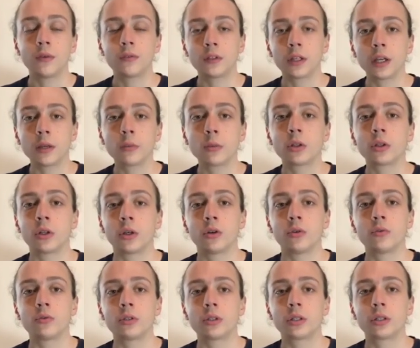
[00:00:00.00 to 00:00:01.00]
If time
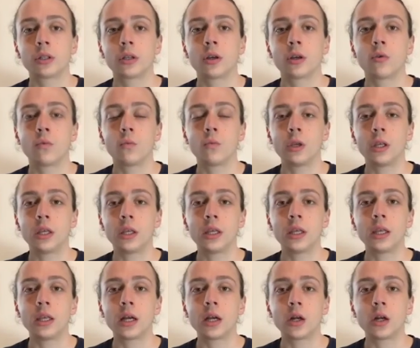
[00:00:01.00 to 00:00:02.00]
allows,
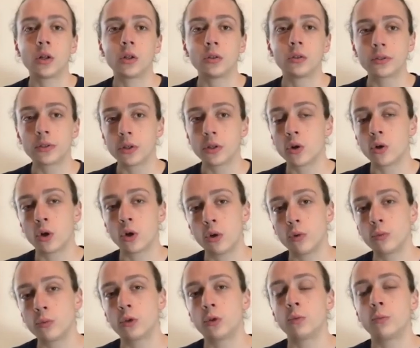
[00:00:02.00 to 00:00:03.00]
we also
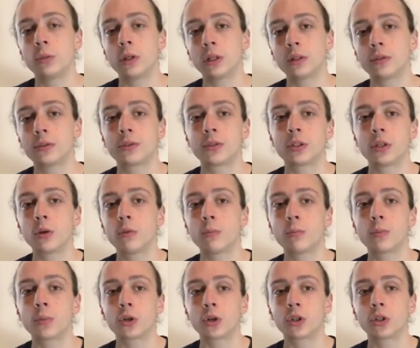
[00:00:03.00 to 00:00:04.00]
hope to build
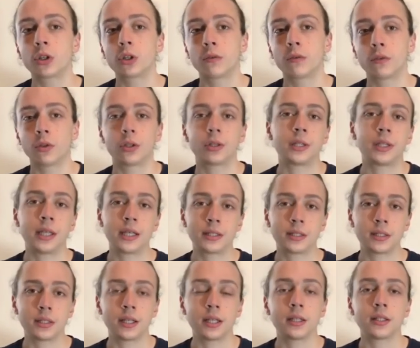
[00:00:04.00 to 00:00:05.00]
some part of the
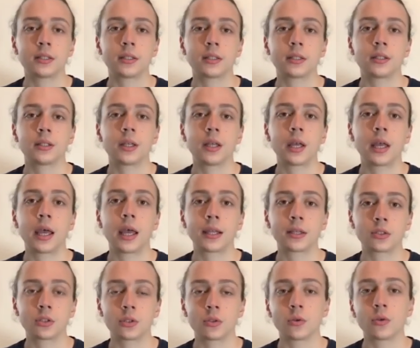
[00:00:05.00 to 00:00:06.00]
testnet
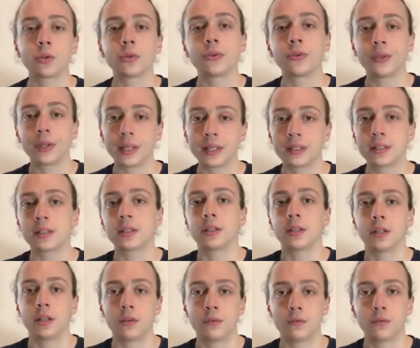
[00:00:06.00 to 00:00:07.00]
actual
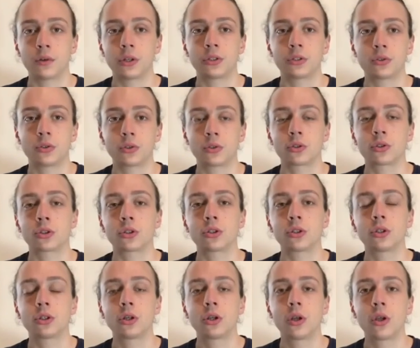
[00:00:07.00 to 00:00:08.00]
testing
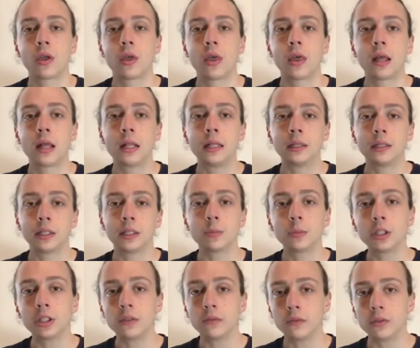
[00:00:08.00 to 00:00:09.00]
infrastructure.
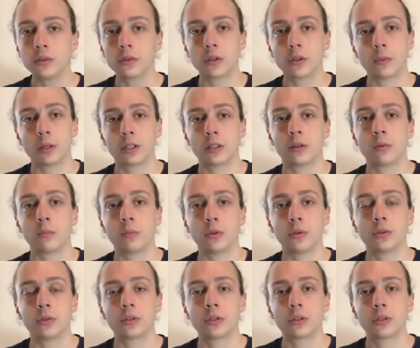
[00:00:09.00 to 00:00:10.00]
Let me give you some
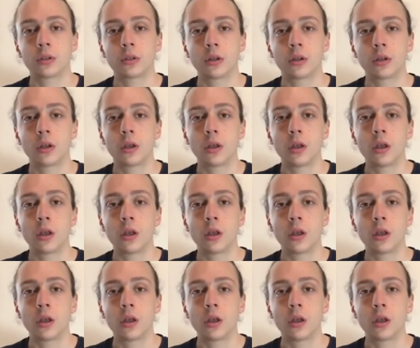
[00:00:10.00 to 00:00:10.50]
examples.